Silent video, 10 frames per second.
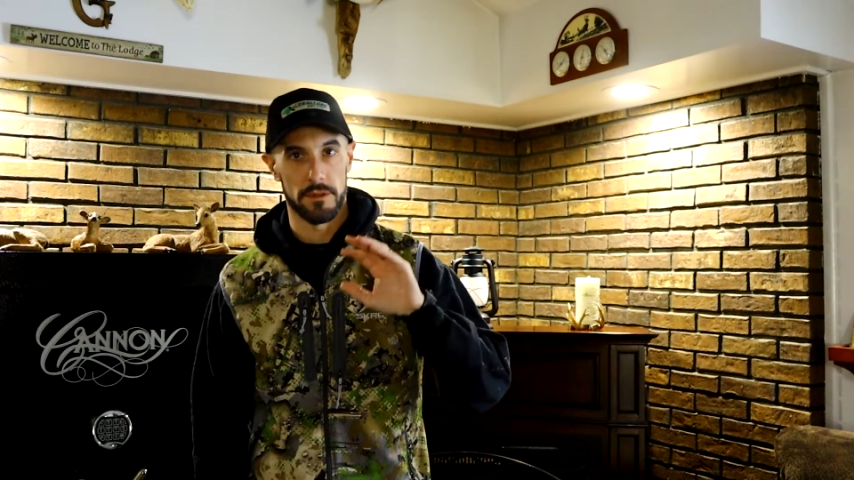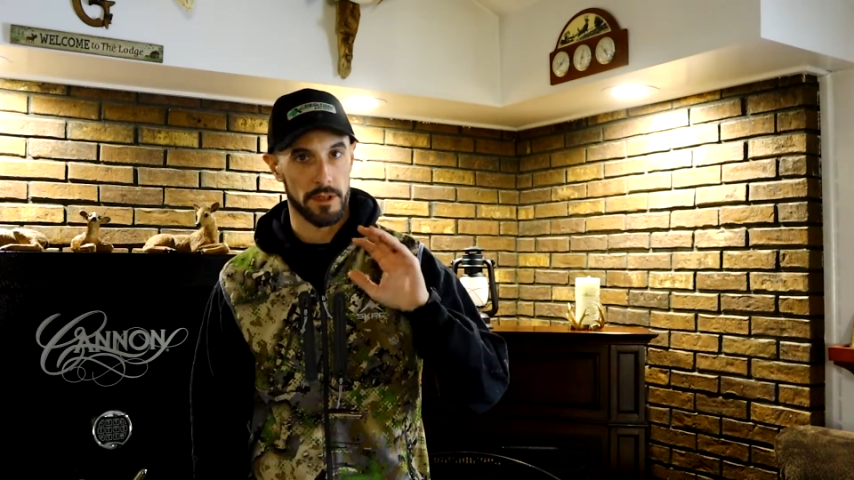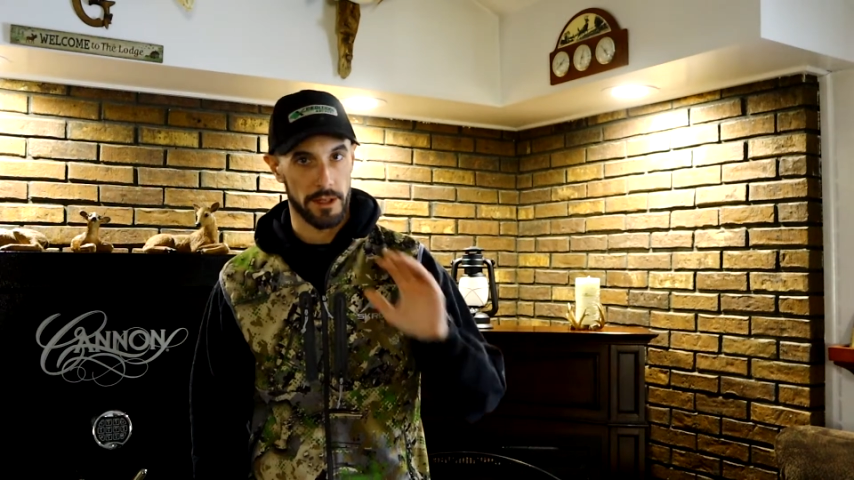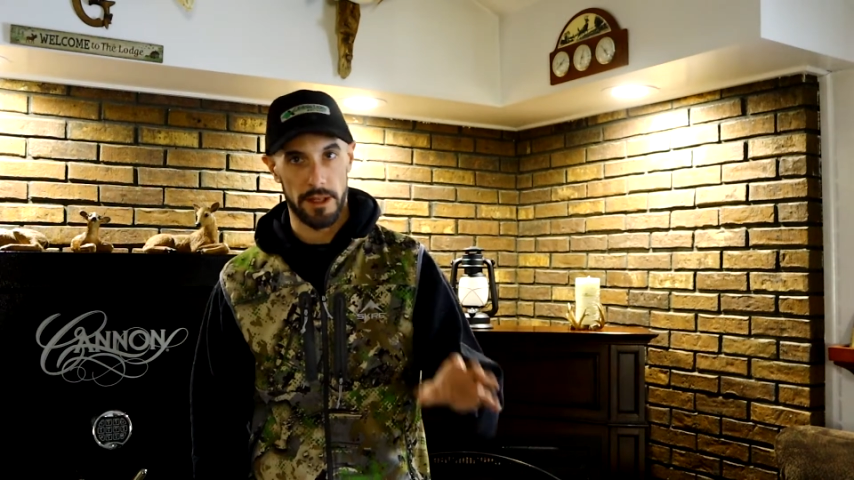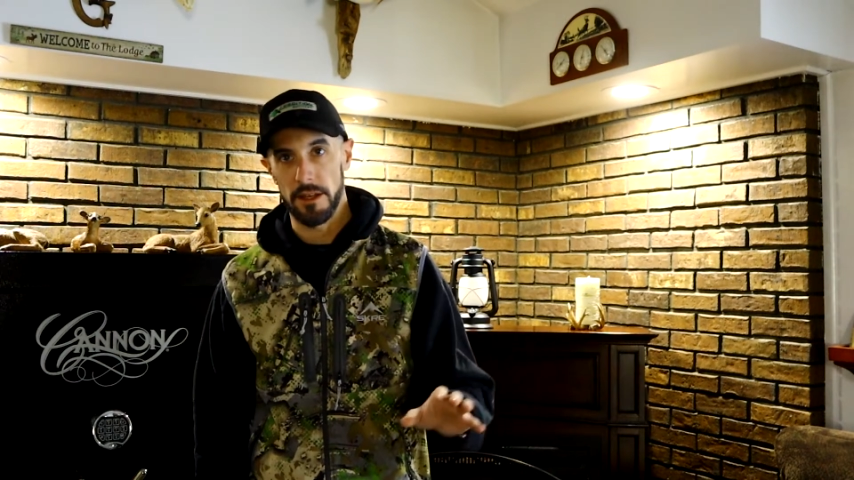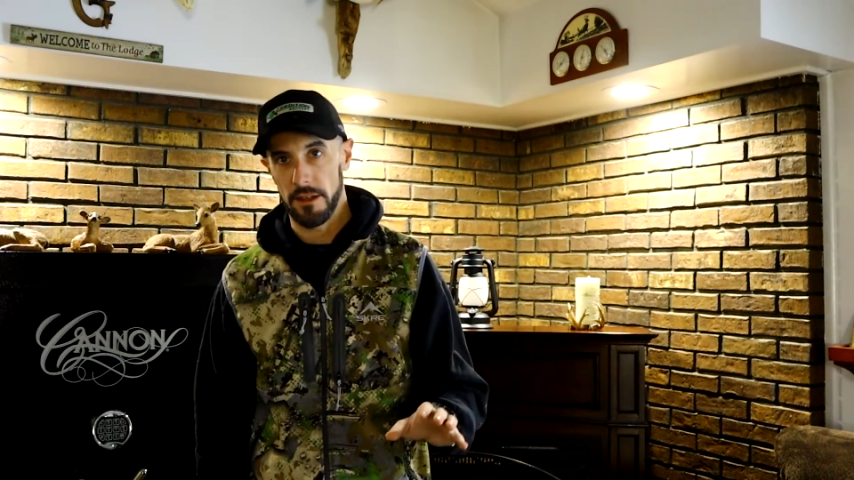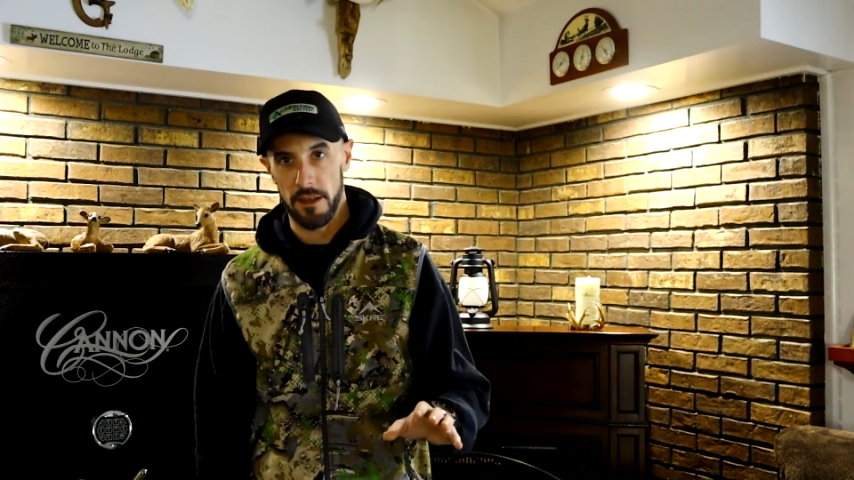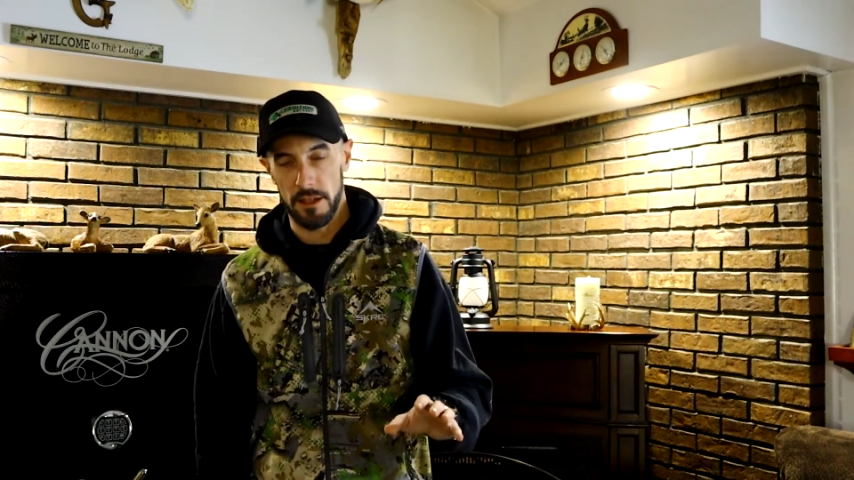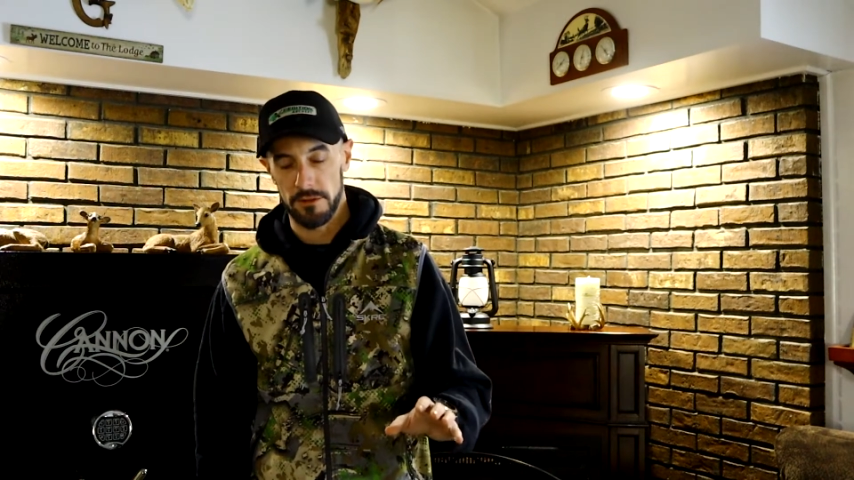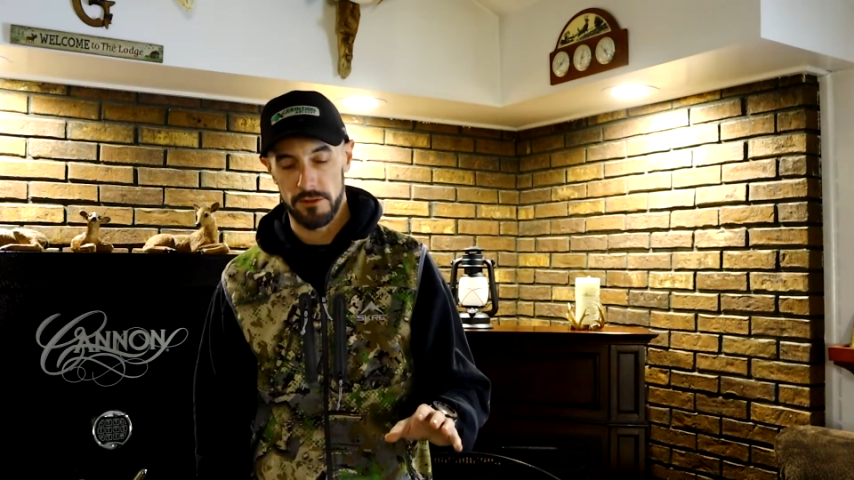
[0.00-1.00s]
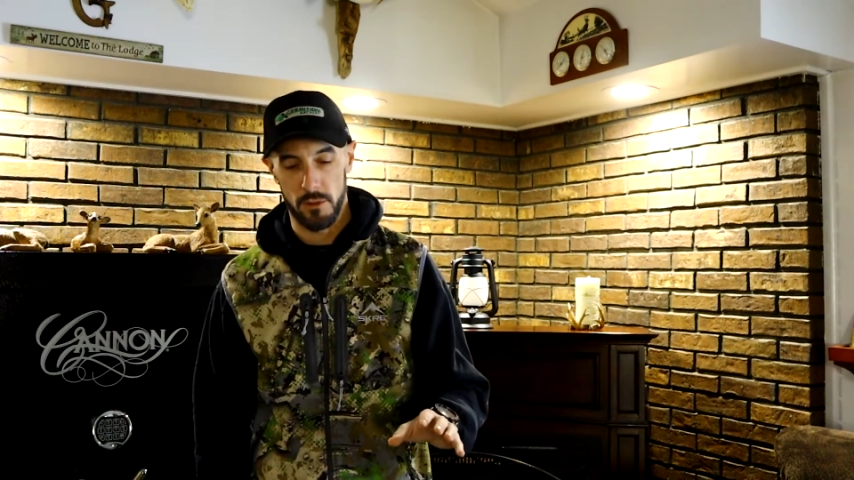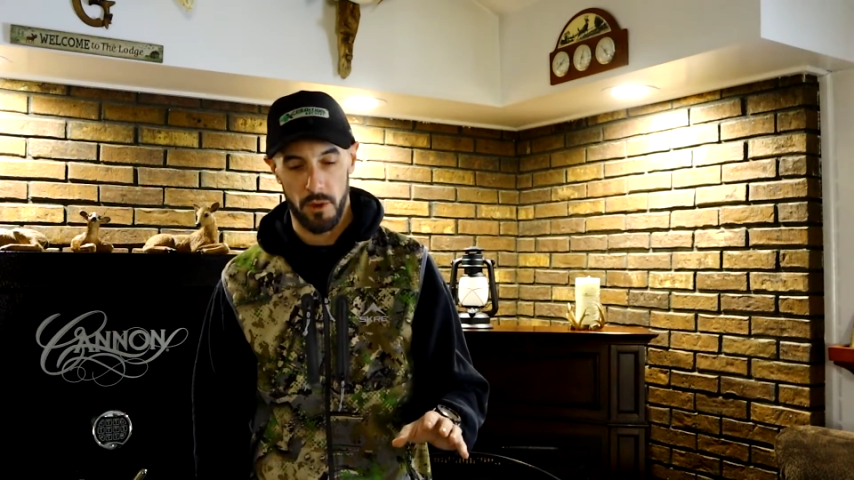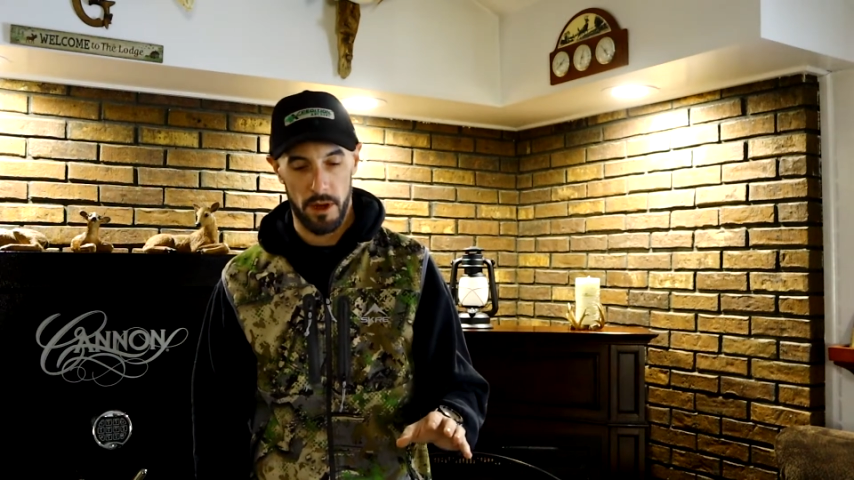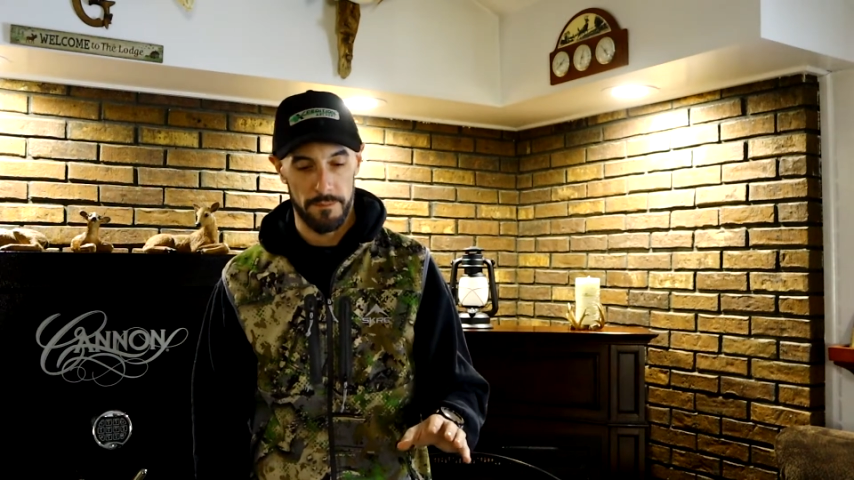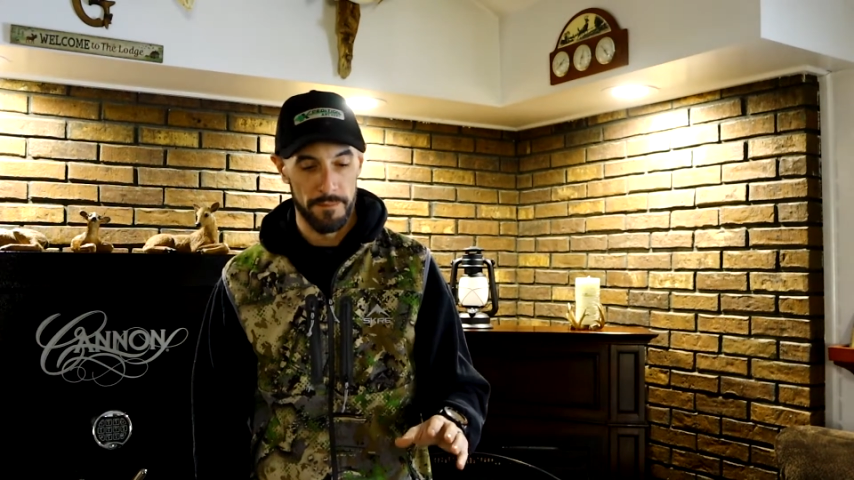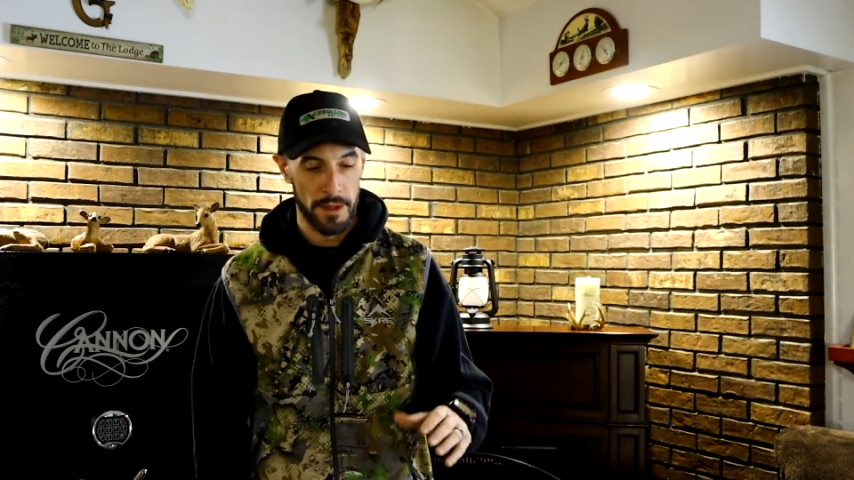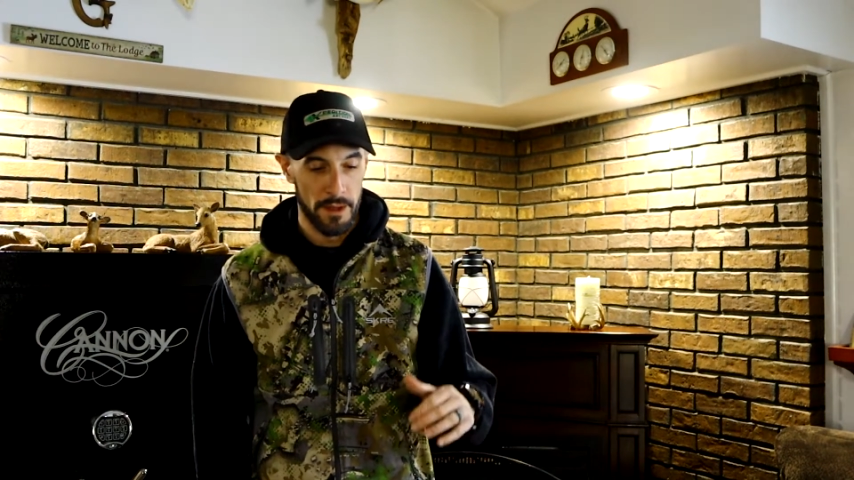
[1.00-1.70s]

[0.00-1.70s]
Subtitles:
they're going to get you the answers you want.